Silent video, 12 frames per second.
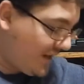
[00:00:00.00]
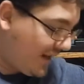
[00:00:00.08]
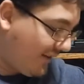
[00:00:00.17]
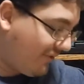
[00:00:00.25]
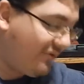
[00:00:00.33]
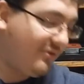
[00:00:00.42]

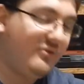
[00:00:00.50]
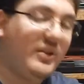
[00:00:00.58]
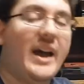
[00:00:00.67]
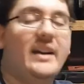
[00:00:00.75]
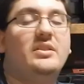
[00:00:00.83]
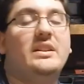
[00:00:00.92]
And I
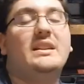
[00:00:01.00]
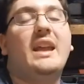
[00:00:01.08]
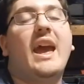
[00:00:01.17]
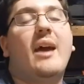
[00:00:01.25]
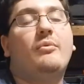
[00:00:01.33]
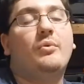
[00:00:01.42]
finally
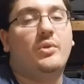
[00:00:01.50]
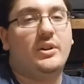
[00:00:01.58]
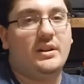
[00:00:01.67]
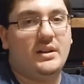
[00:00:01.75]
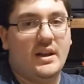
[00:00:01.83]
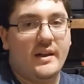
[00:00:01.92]
nabbed
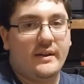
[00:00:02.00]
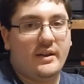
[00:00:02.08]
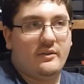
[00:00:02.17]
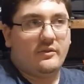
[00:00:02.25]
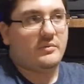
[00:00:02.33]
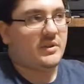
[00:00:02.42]
one
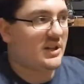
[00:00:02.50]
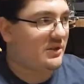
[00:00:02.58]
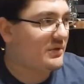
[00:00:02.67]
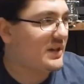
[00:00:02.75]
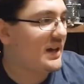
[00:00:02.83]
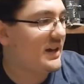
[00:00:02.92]
from
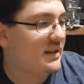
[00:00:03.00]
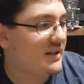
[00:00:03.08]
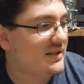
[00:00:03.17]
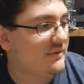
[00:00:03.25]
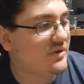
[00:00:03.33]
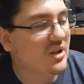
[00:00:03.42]
the UK,
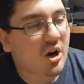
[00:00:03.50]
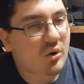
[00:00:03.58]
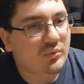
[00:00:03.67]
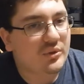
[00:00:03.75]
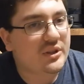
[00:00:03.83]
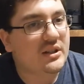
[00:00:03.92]
because it was
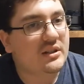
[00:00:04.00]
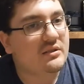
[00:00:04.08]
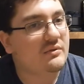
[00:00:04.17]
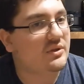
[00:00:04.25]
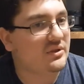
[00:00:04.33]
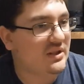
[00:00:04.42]
only
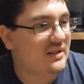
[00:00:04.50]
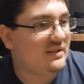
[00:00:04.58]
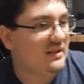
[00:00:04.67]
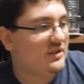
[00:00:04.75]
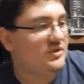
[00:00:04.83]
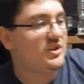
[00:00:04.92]

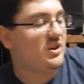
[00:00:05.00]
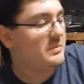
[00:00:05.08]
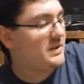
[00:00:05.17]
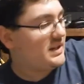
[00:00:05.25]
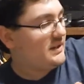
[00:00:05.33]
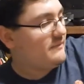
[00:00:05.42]
released in
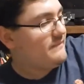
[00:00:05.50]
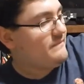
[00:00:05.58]
Germany.